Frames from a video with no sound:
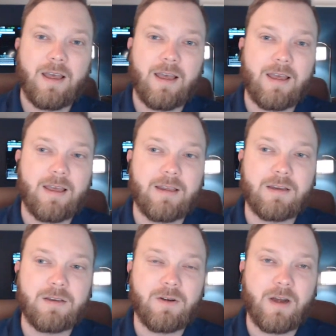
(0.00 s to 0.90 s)

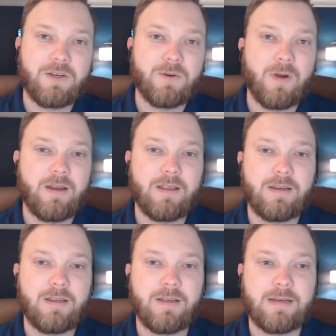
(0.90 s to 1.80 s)
and
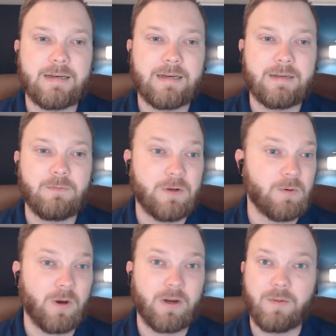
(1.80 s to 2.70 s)
graduated, and went to
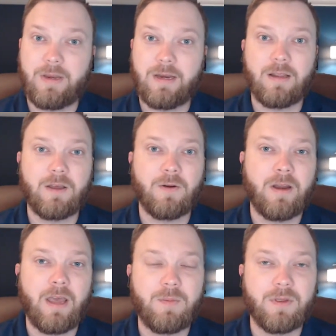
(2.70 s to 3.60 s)
work immediately on
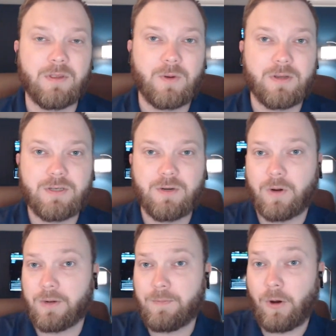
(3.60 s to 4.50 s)
an ambulance while still
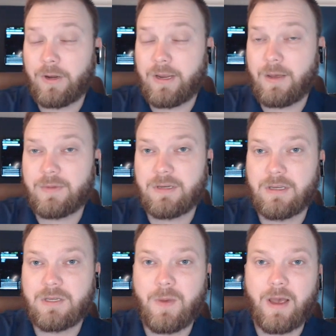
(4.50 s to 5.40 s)
working part-time as a
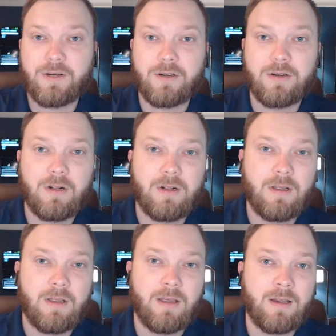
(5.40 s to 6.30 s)
dispatcher.
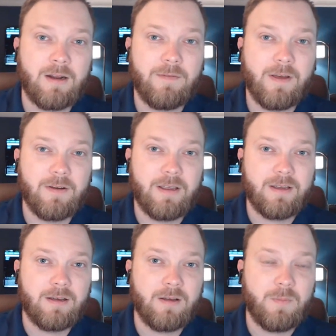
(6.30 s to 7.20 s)
And I found
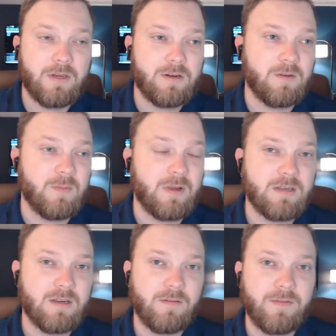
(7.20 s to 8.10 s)
a picture of
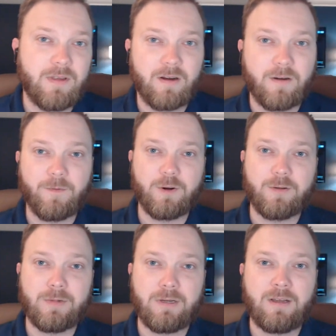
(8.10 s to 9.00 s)
myself there from